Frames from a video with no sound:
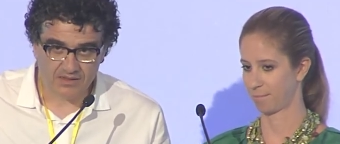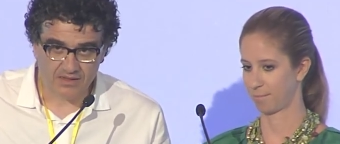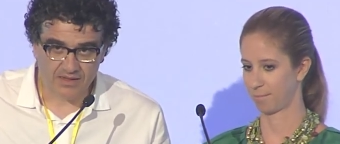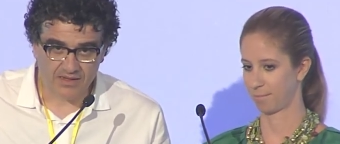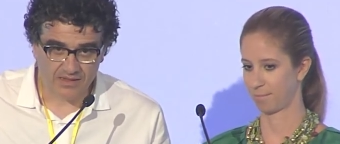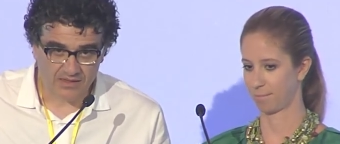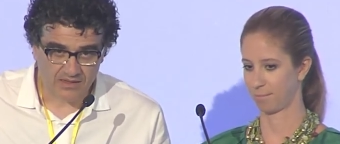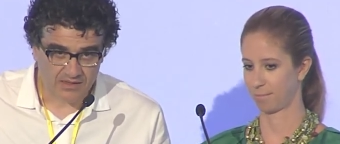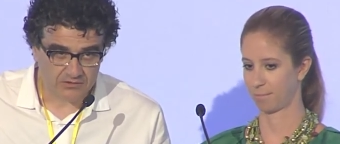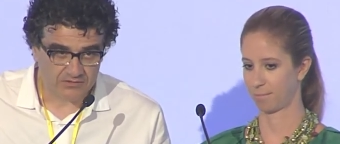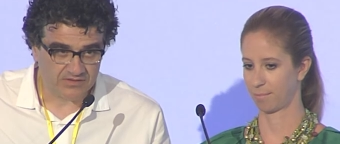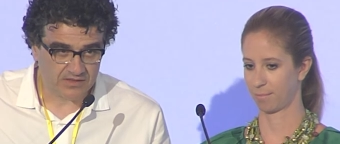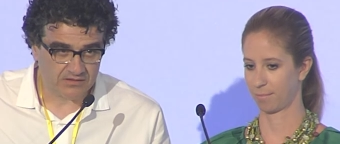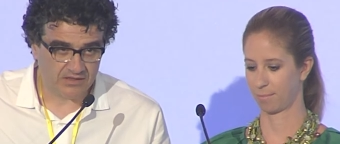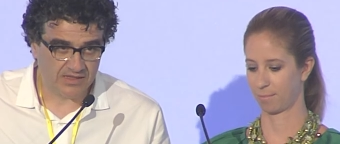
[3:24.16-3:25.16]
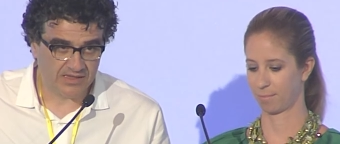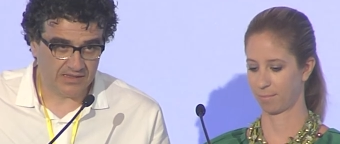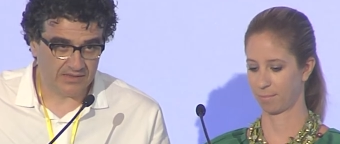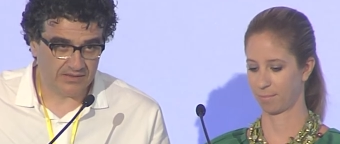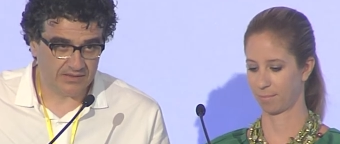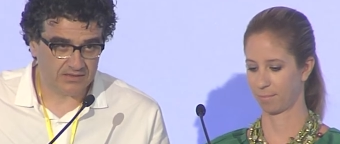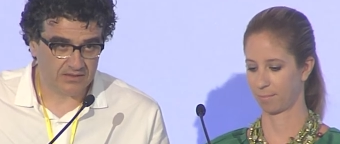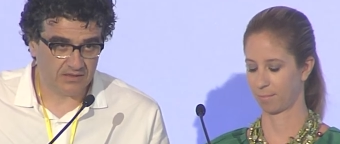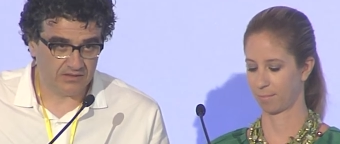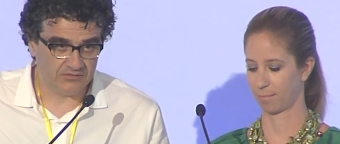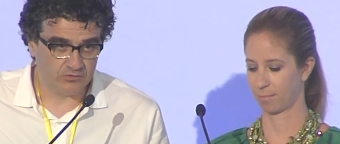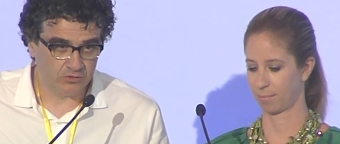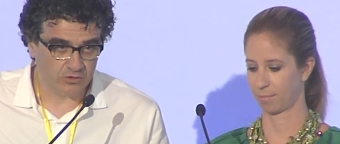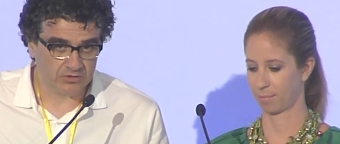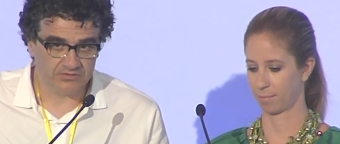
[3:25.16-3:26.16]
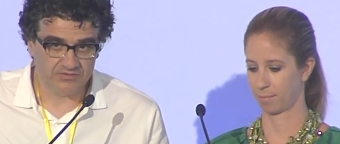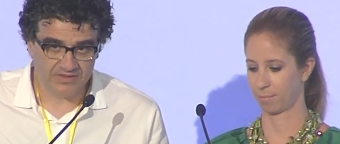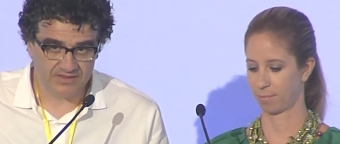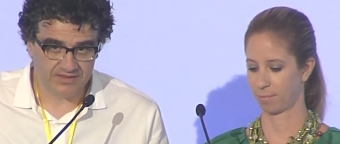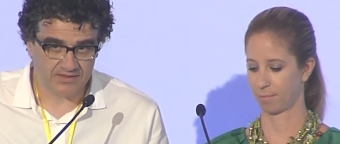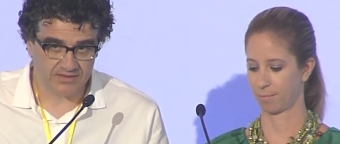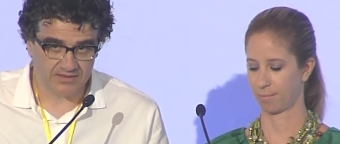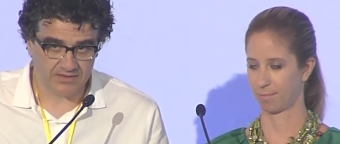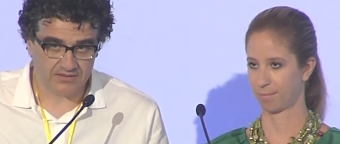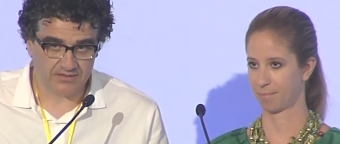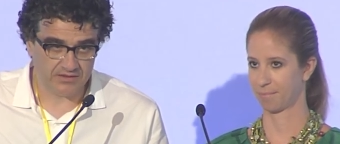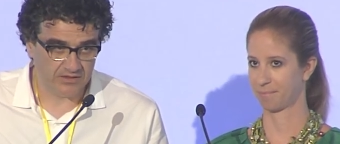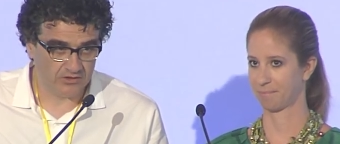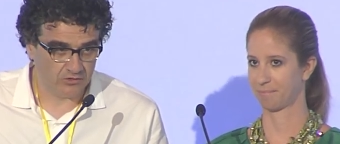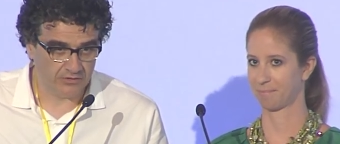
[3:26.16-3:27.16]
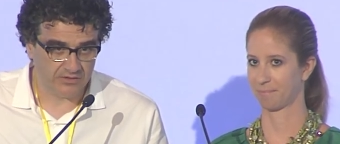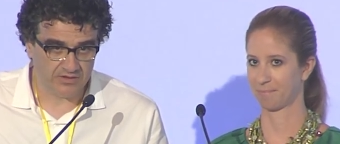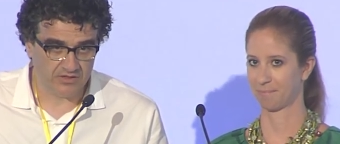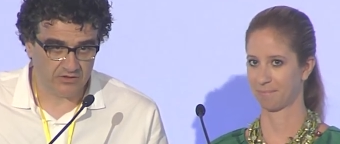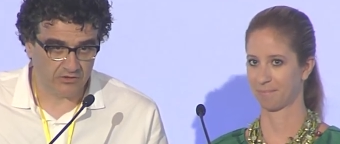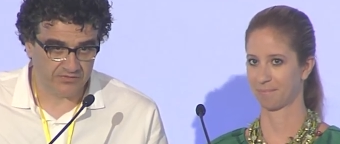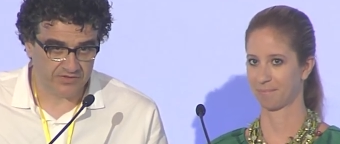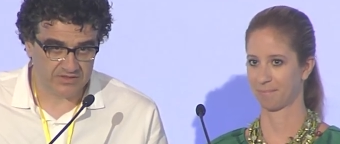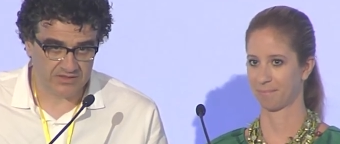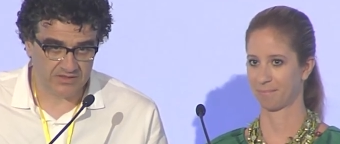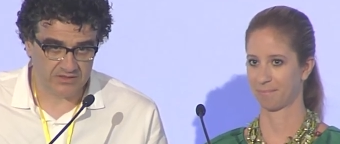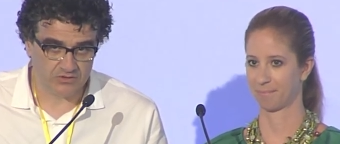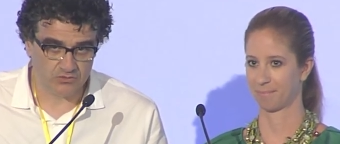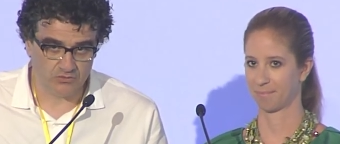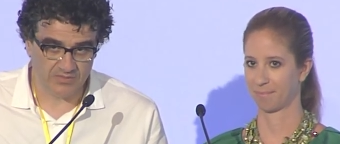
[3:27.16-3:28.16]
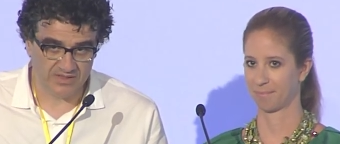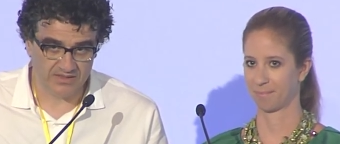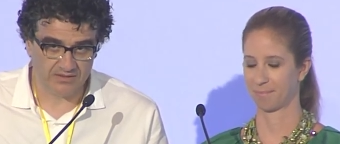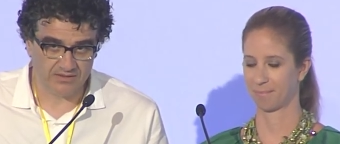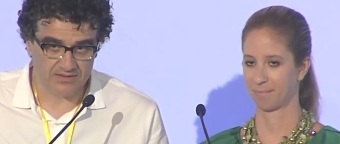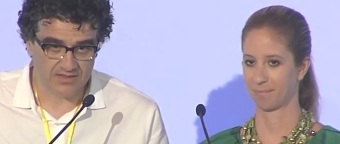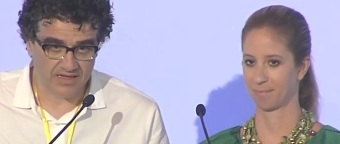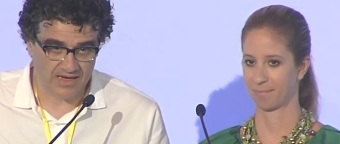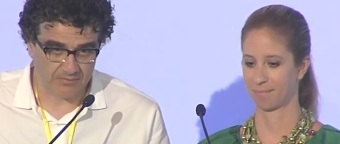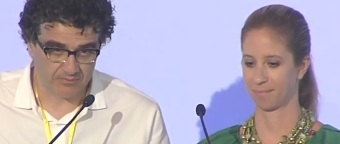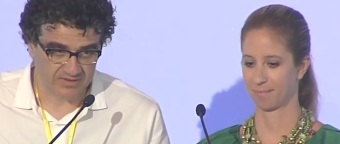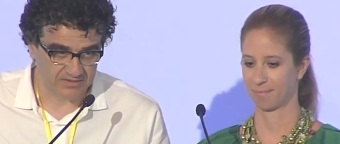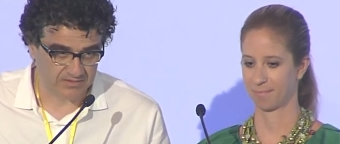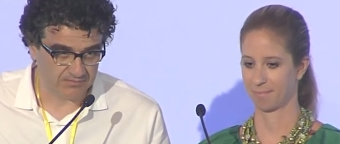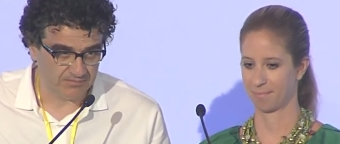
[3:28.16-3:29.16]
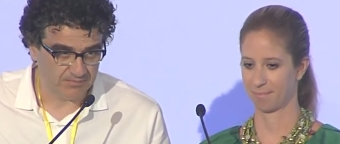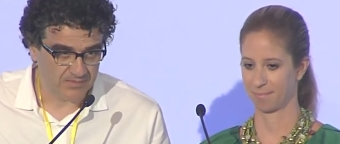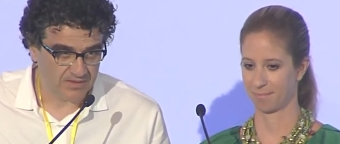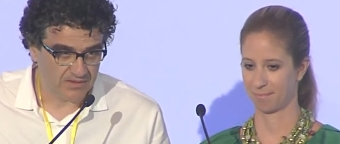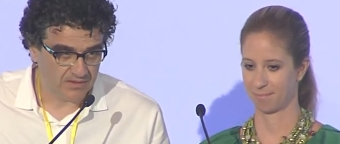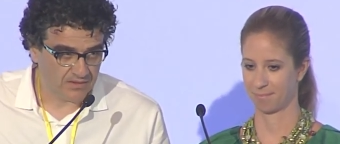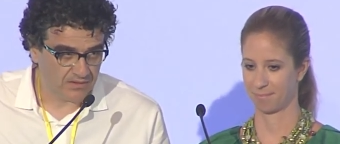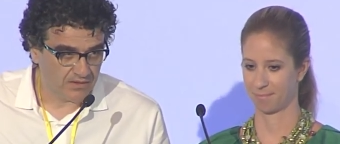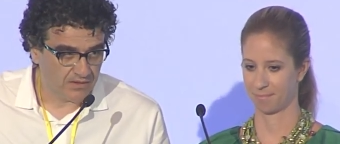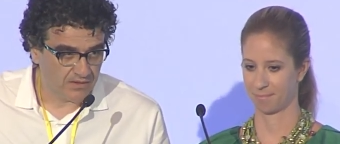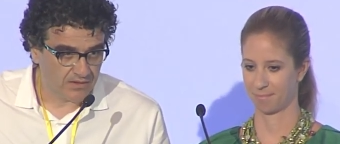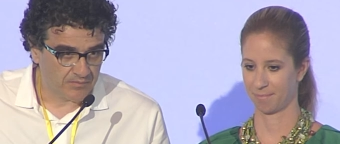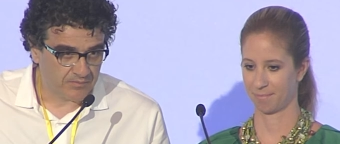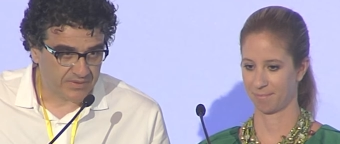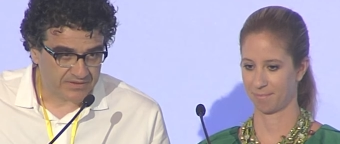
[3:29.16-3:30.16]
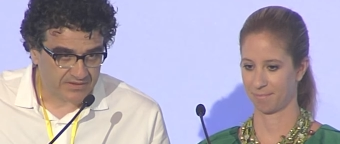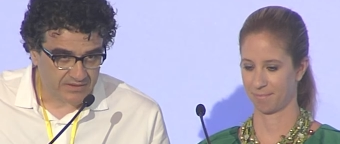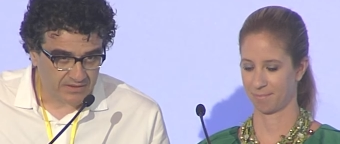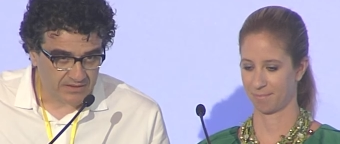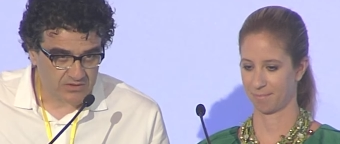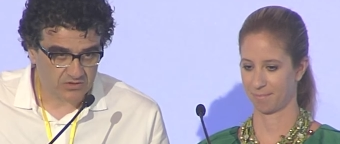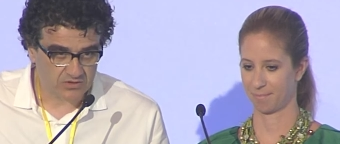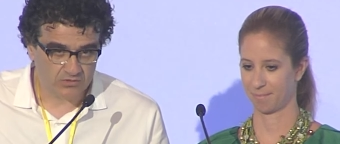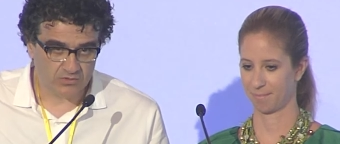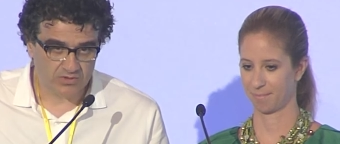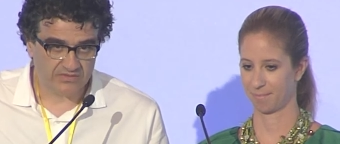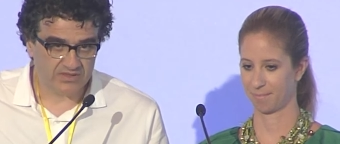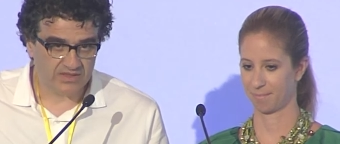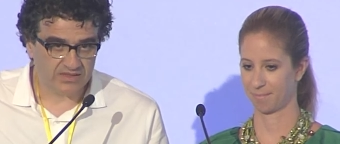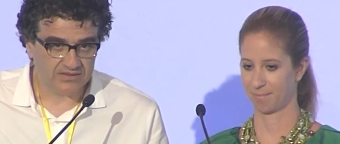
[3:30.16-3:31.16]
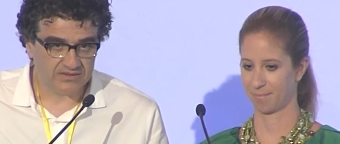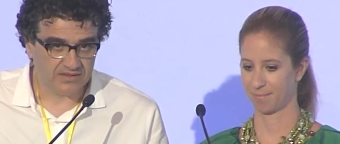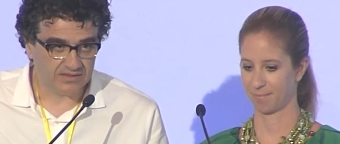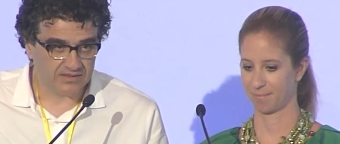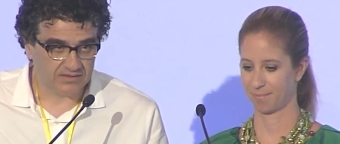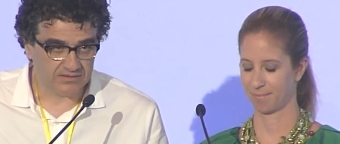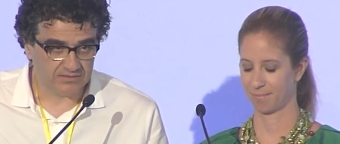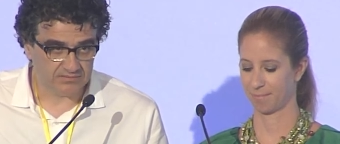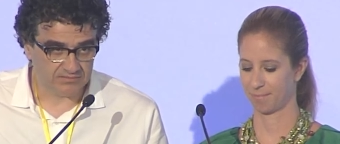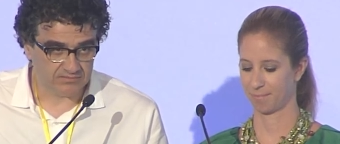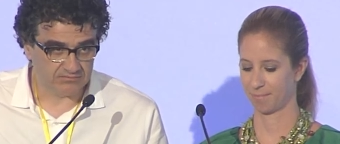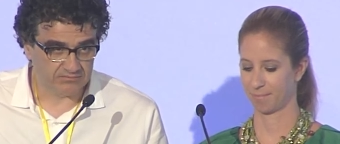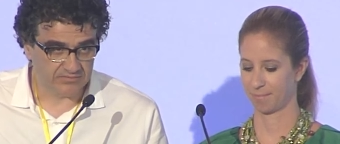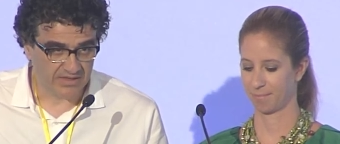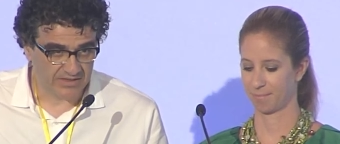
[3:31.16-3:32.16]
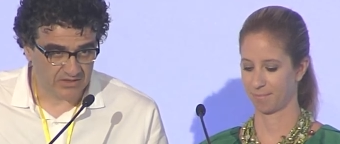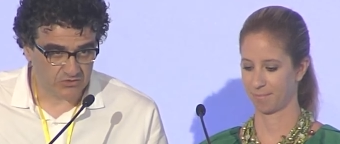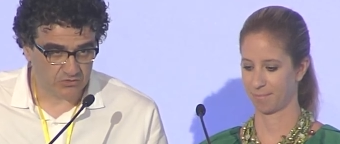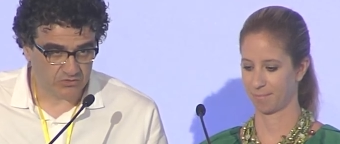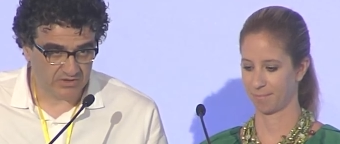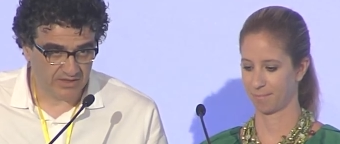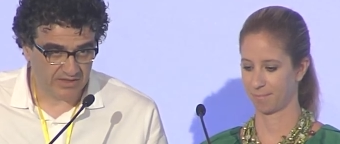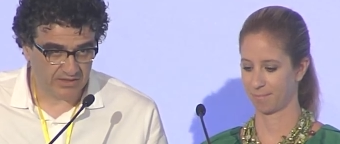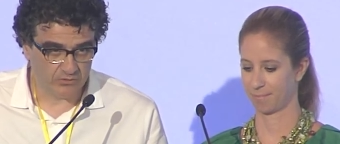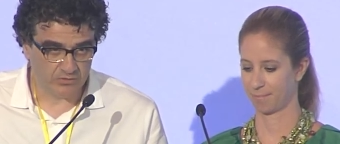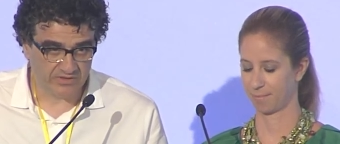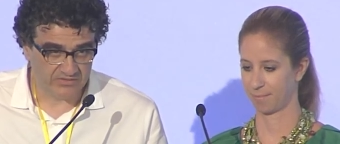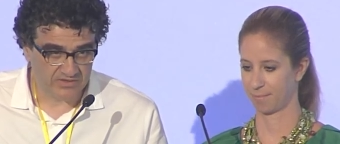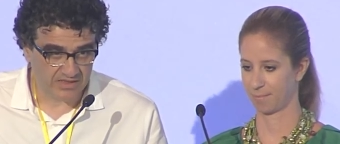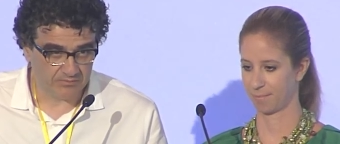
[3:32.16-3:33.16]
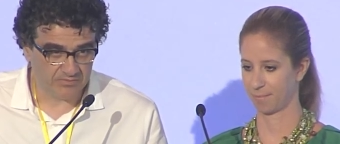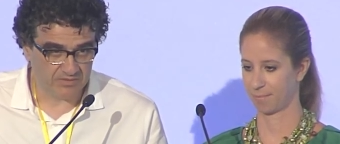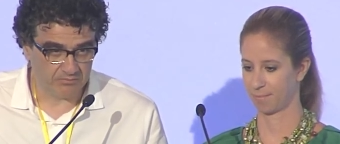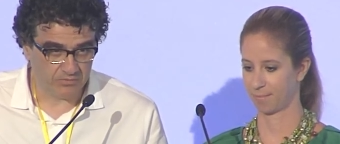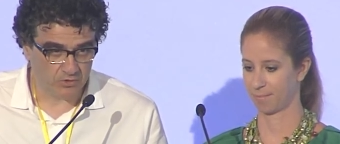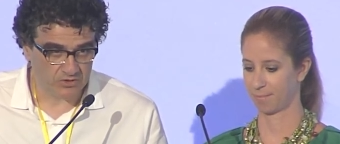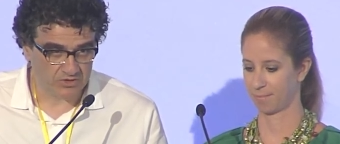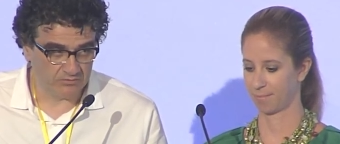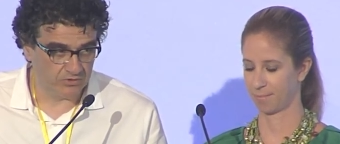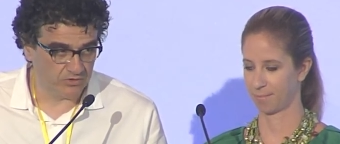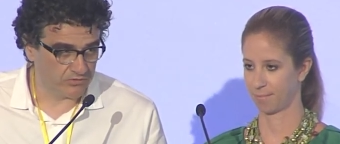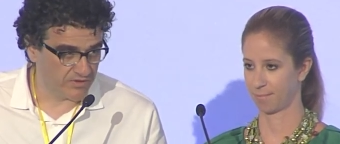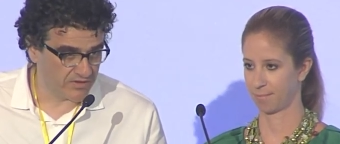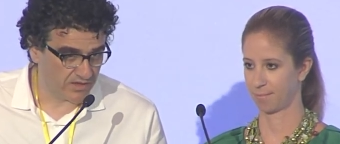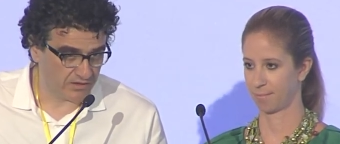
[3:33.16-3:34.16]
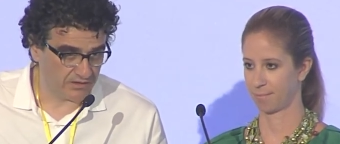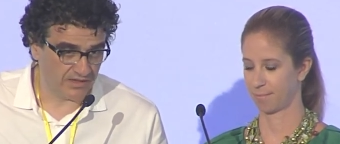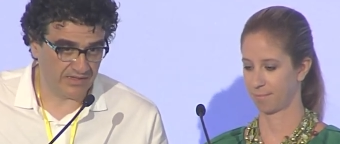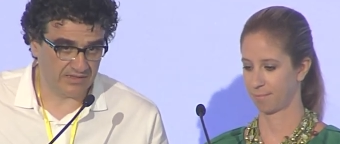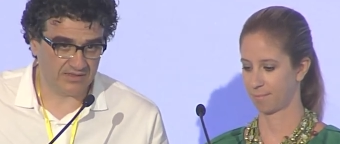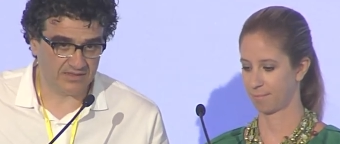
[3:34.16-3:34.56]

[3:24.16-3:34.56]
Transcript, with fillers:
Speaker 1: a lot of our colleagues have worked very hard in all three offices to make this happen. But this would have not taken place today, it would have not been possible without Lenia